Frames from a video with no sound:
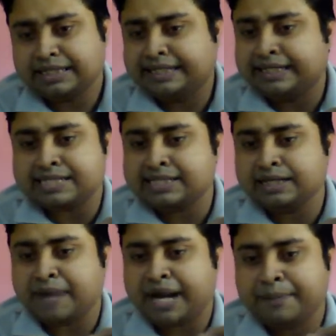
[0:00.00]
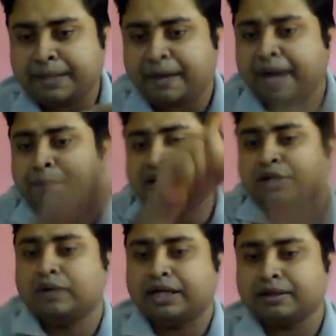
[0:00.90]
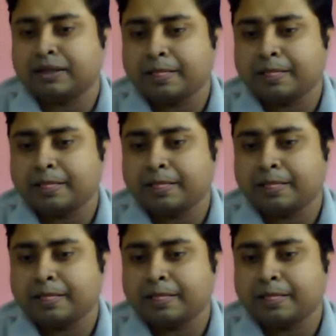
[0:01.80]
It doesn't vibrate perpendicular.